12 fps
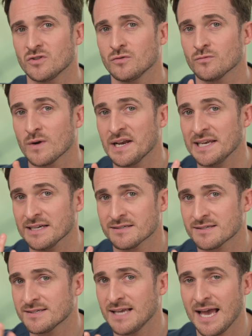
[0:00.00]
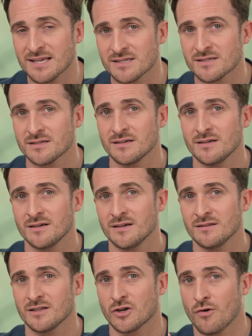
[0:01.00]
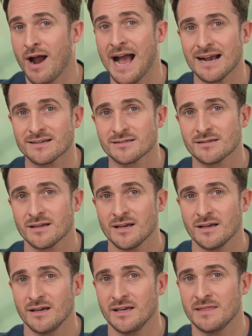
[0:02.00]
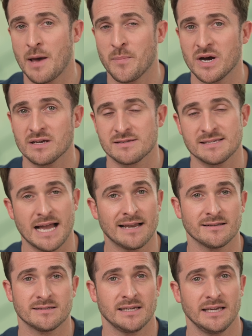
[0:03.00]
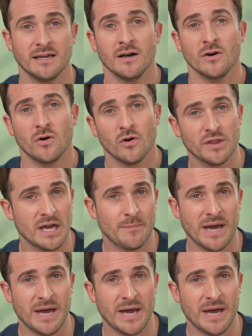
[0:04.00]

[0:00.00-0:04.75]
to really assess the cracks in their personality or their